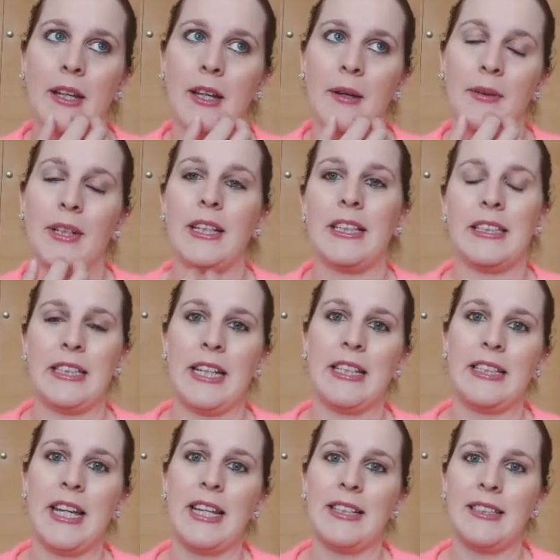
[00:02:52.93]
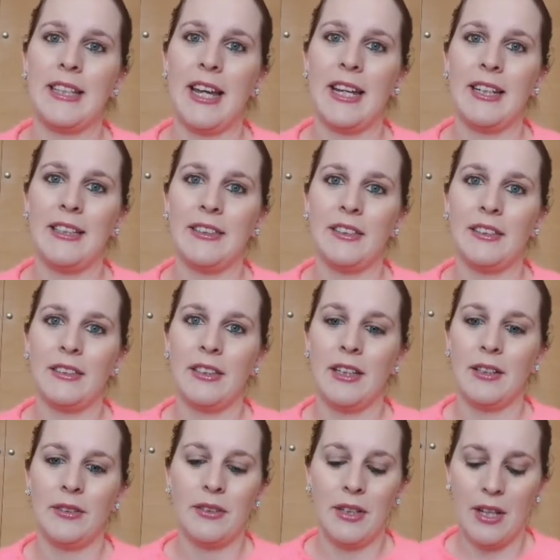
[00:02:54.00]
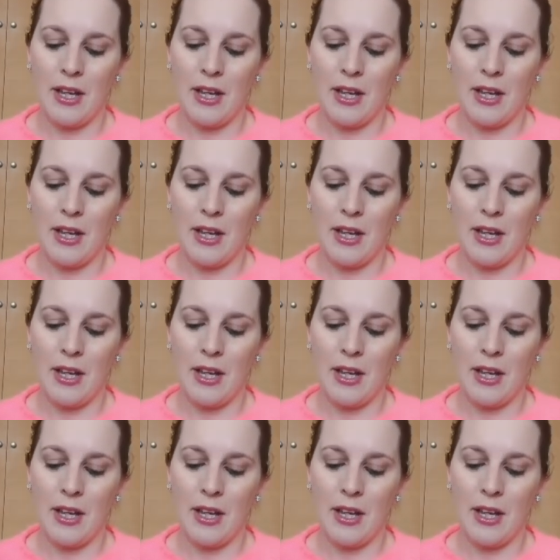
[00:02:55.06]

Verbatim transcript: I'm going to say 10 days or so.